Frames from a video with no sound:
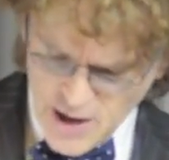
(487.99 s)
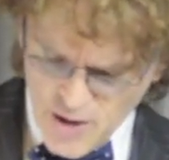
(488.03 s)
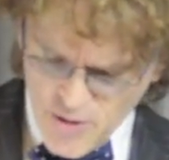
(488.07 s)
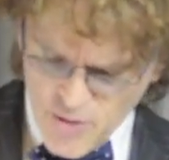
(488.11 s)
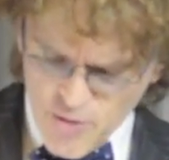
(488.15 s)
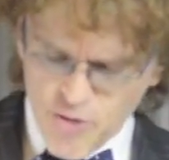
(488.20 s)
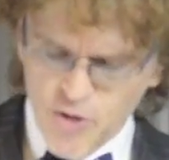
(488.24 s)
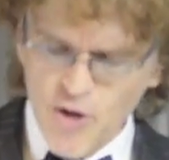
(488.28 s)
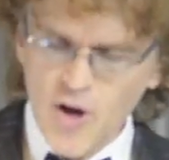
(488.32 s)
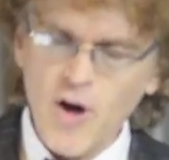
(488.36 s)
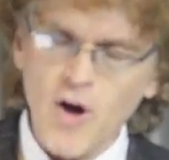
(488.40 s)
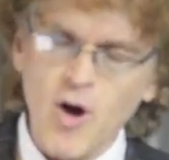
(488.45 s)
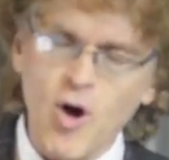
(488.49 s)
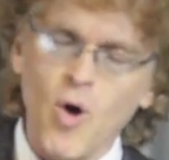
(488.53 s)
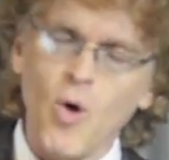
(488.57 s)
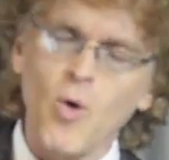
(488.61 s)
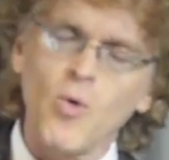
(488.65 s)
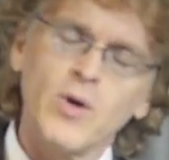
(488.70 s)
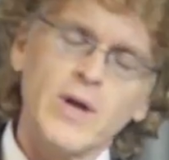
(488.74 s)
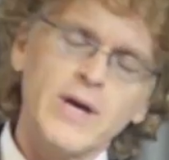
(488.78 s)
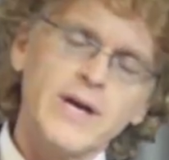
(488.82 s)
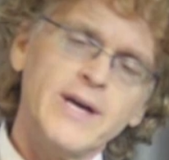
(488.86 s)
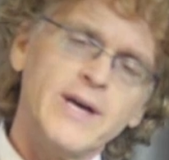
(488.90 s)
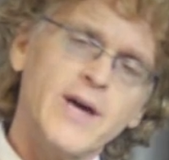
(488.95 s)
the
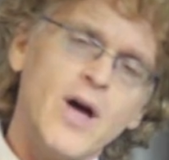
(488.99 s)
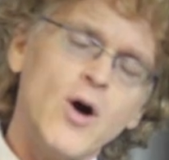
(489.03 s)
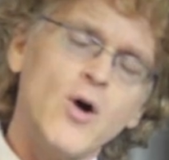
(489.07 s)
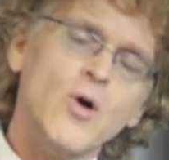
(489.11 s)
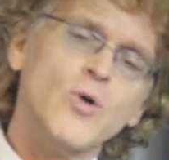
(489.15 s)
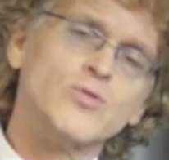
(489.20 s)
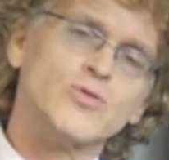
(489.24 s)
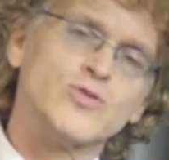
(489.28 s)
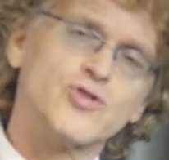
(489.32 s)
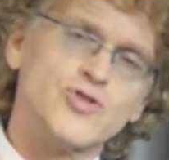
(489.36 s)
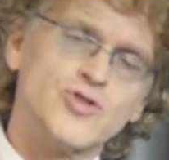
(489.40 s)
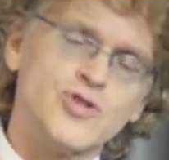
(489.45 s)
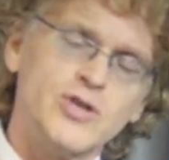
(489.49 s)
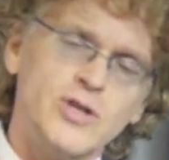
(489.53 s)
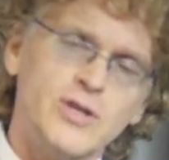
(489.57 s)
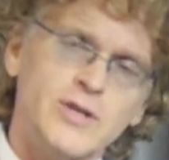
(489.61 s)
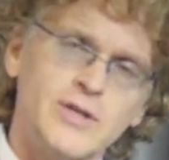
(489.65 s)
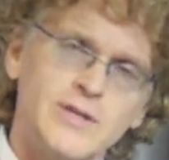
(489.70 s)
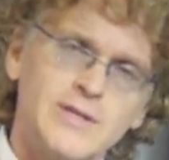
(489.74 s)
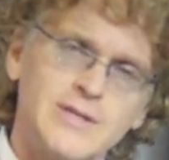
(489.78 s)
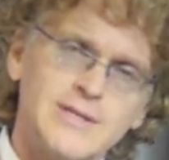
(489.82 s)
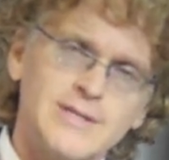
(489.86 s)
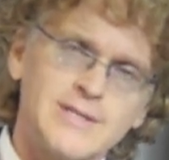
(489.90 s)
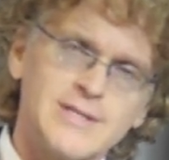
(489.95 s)
Holy Ghost
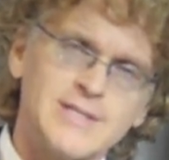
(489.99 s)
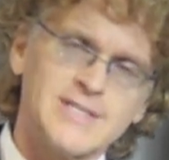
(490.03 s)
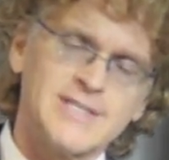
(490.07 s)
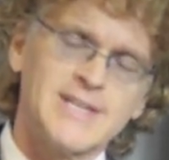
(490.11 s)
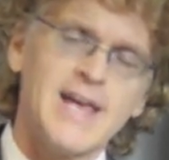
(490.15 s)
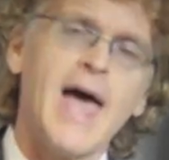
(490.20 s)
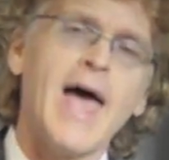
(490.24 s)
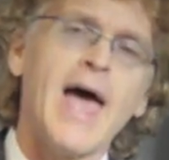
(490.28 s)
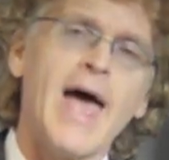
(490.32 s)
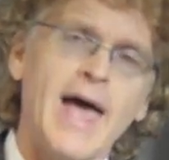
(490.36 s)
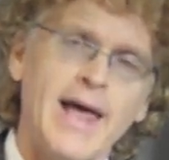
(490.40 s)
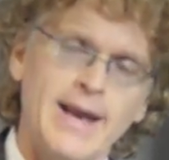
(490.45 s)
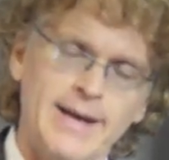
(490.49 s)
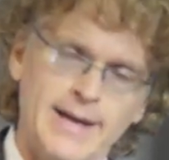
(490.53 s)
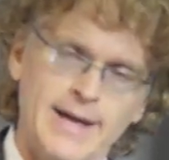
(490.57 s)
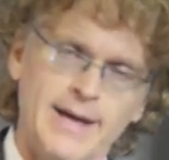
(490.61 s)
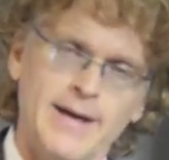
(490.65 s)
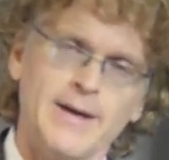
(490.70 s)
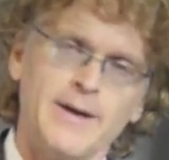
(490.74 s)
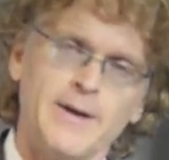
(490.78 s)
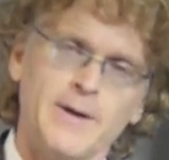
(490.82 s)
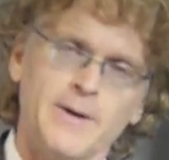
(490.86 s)
said